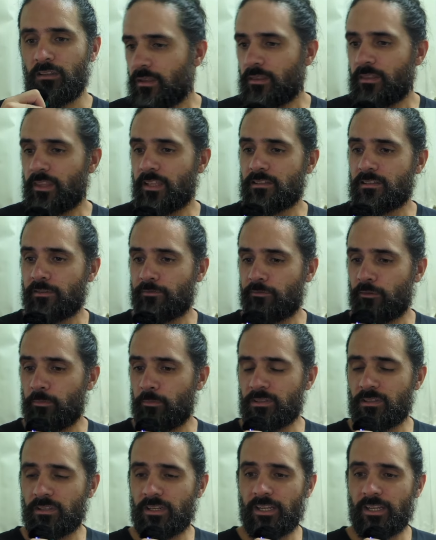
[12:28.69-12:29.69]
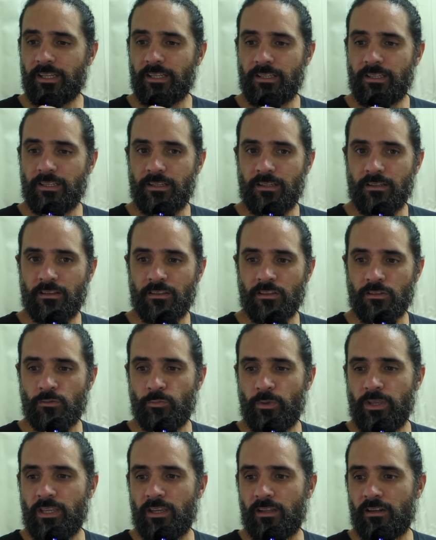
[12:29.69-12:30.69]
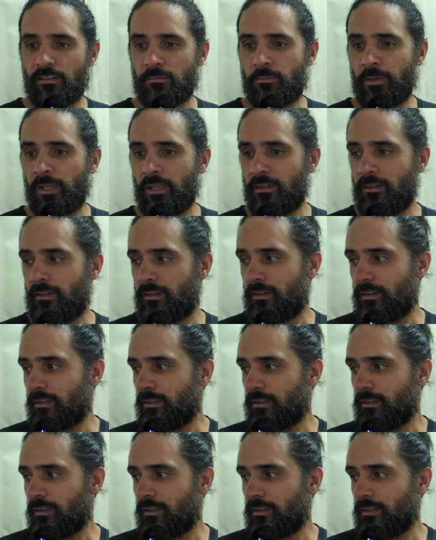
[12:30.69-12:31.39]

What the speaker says: That's it for me today. This weekend has been